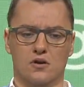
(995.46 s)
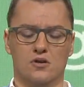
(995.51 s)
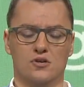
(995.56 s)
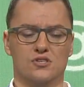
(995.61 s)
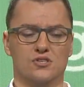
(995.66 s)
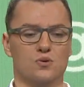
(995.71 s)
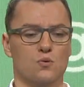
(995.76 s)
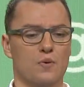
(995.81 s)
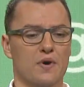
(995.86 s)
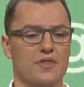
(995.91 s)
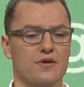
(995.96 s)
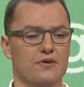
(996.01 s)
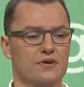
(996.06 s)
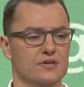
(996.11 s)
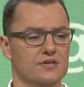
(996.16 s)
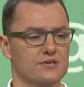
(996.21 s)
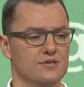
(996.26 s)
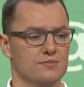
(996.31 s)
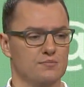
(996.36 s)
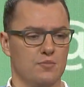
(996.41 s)
So whether
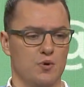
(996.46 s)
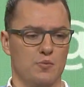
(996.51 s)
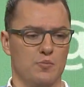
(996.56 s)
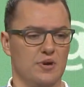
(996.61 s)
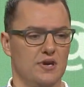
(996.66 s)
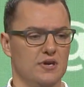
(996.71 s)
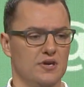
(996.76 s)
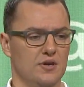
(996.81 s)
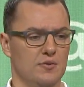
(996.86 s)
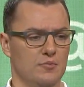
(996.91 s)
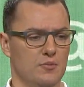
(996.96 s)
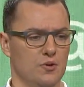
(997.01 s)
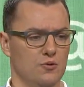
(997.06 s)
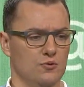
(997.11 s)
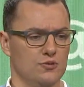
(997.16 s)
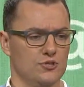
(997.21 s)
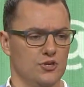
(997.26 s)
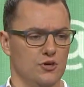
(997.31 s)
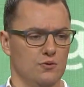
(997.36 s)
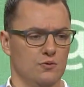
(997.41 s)
it's Mobility
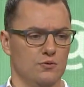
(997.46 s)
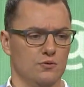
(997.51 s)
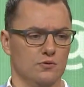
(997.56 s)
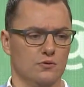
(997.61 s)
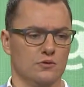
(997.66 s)
Mojo